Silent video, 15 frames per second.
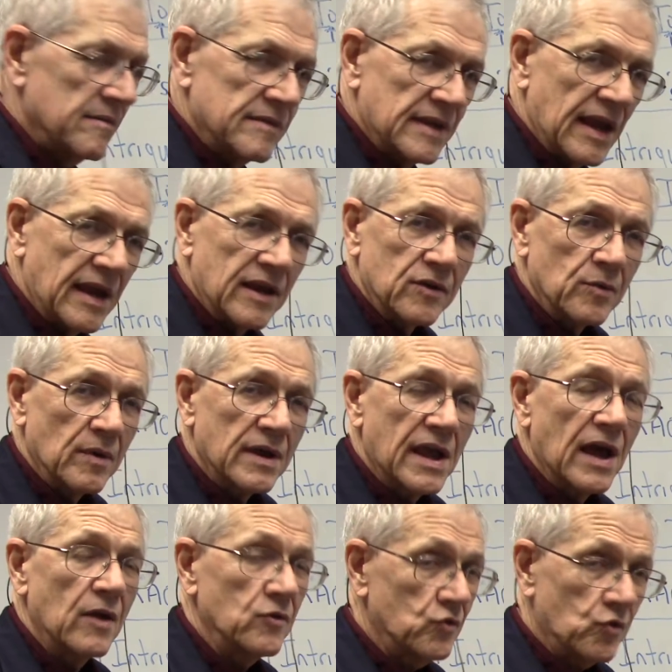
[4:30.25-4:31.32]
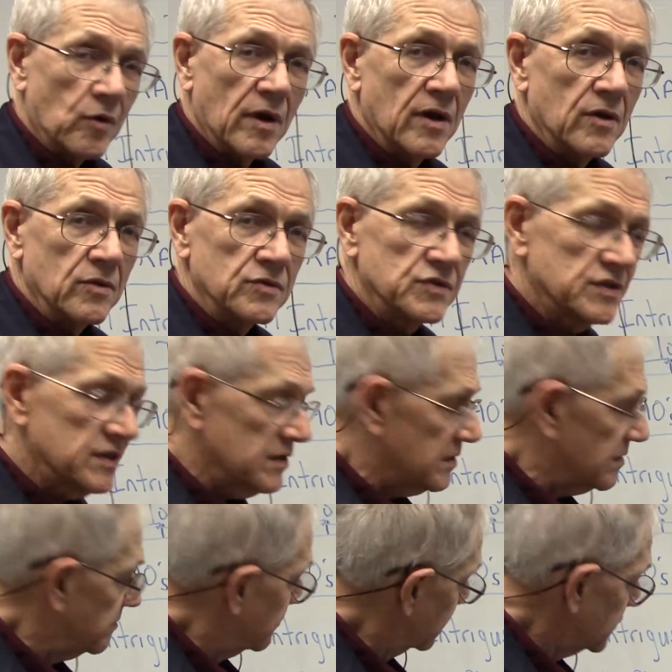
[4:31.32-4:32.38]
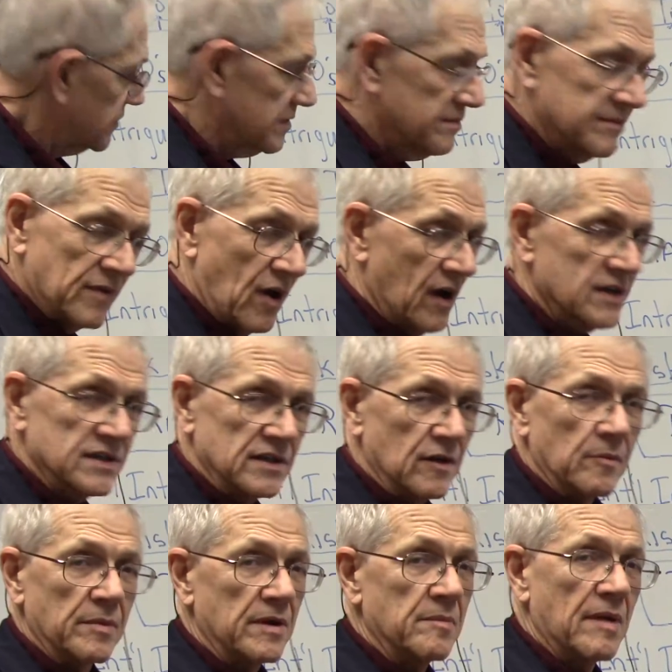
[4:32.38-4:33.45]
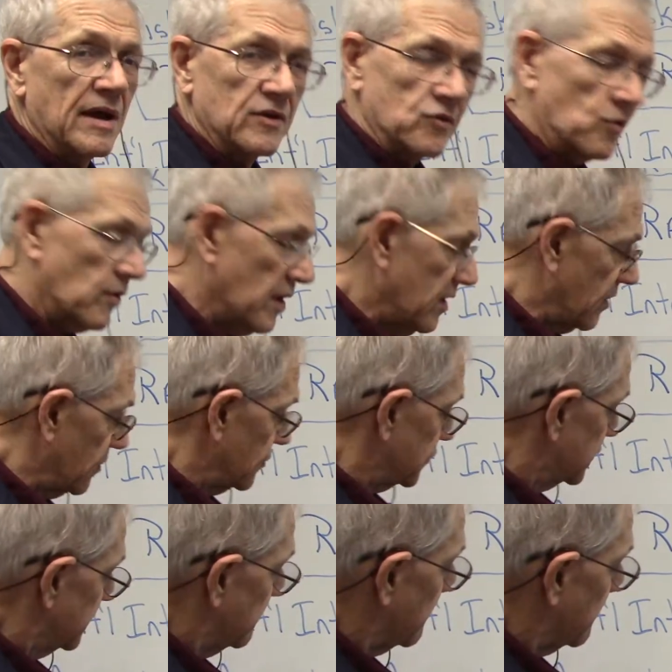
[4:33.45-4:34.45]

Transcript: take into account drones, and the book talks a little bit about drones.